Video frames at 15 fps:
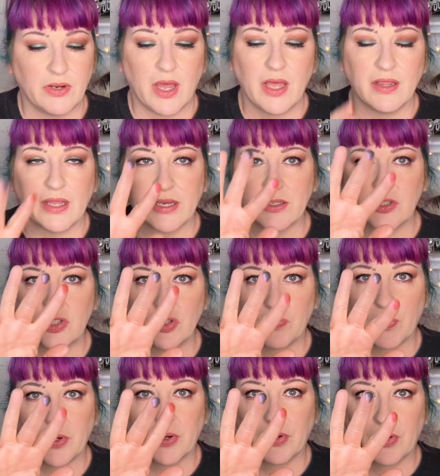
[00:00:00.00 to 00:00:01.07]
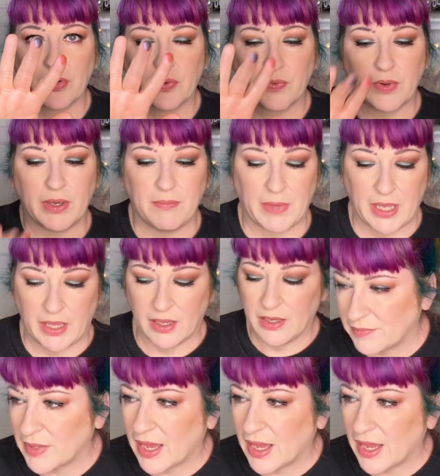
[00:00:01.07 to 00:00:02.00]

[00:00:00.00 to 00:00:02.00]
not like super creamy.